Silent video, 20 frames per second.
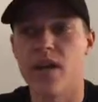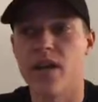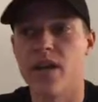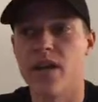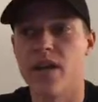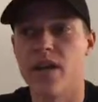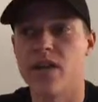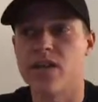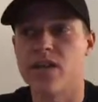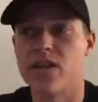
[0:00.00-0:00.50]

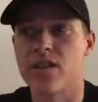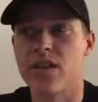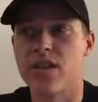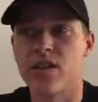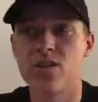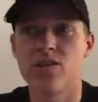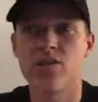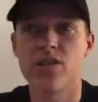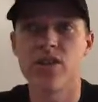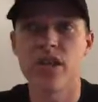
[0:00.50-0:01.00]
in its
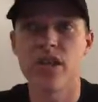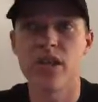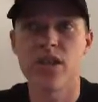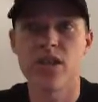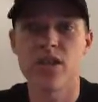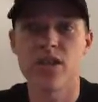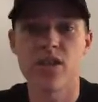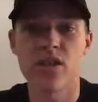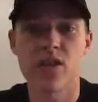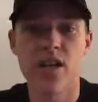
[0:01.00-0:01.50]
initial
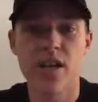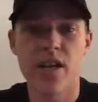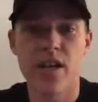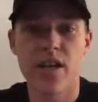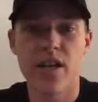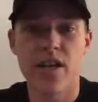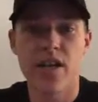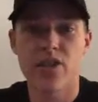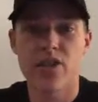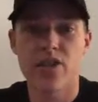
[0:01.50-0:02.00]
stages
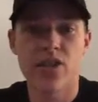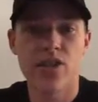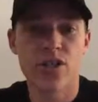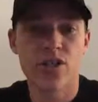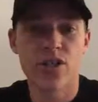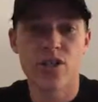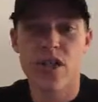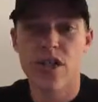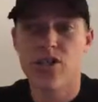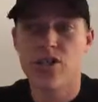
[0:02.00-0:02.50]
it's
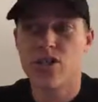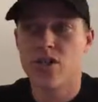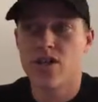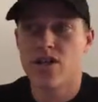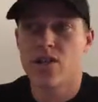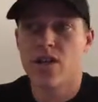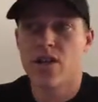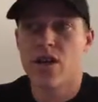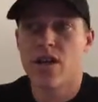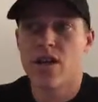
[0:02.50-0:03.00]

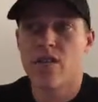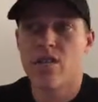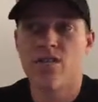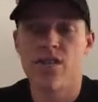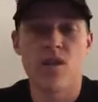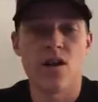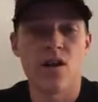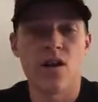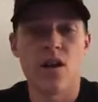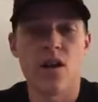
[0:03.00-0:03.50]
just not
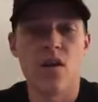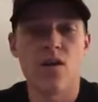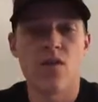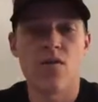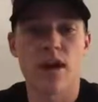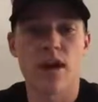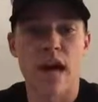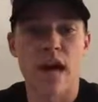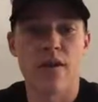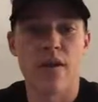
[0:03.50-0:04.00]
even
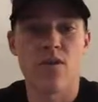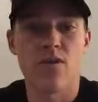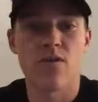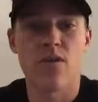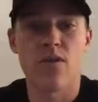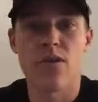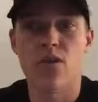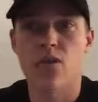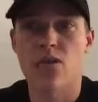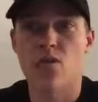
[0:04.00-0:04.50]
known how you
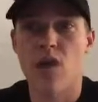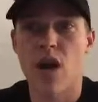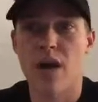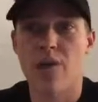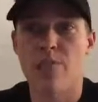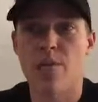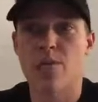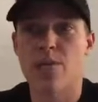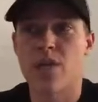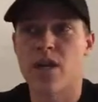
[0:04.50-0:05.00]
could
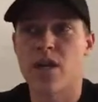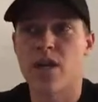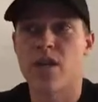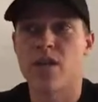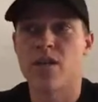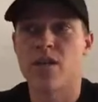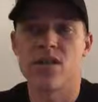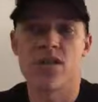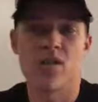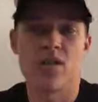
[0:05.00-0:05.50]
describe it,
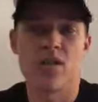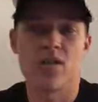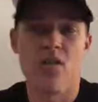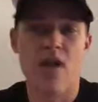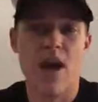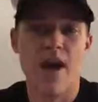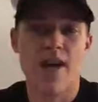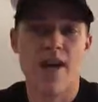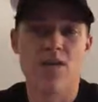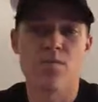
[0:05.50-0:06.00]
because, you know,
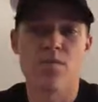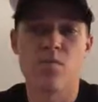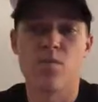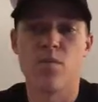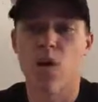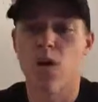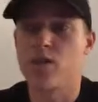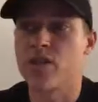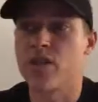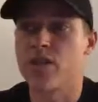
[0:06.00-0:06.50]
as
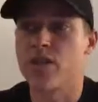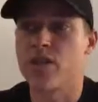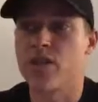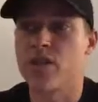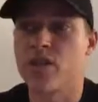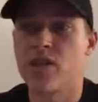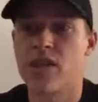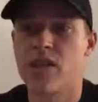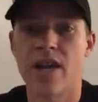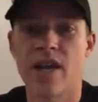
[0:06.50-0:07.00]
most of
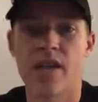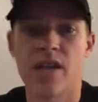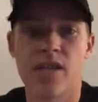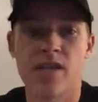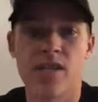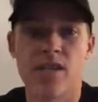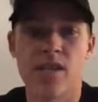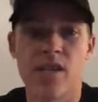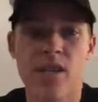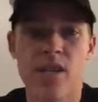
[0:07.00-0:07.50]
us say,
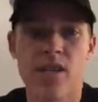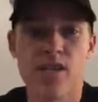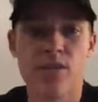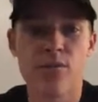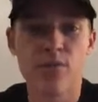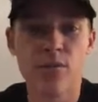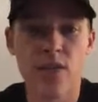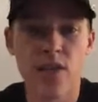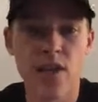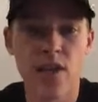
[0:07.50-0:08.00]

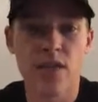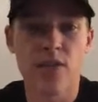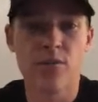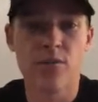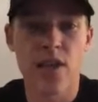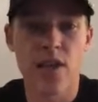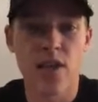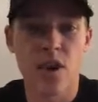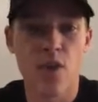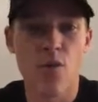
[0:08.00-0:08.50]
you're
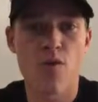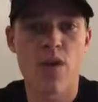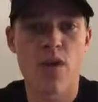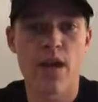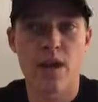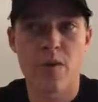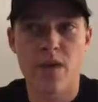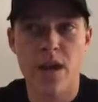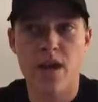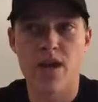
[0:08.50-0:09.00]
literally
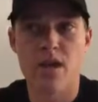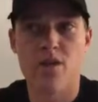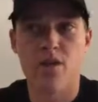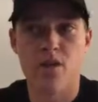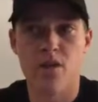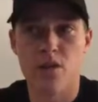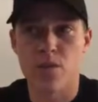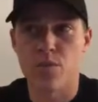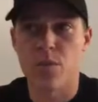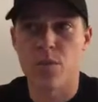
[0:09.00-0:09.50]
opening
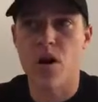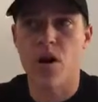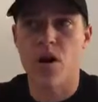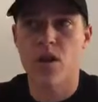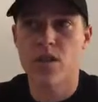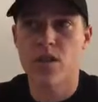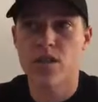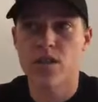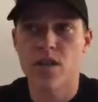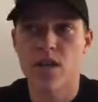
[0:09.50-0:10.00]
Pandora's
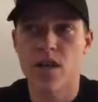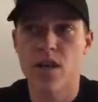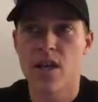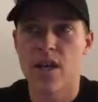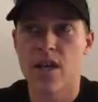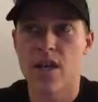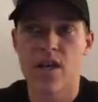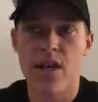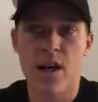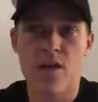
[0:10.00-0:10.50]
box,
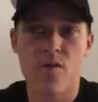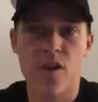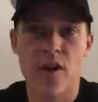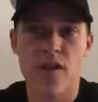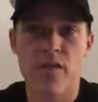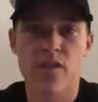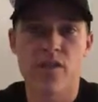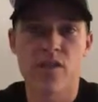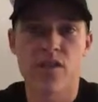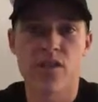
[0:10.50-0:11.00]
and that
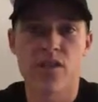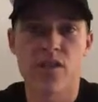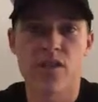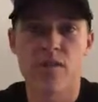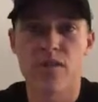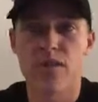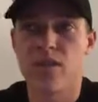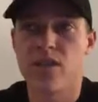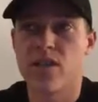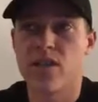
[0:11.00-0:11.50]
reference is
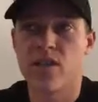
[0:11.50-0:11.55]
simply to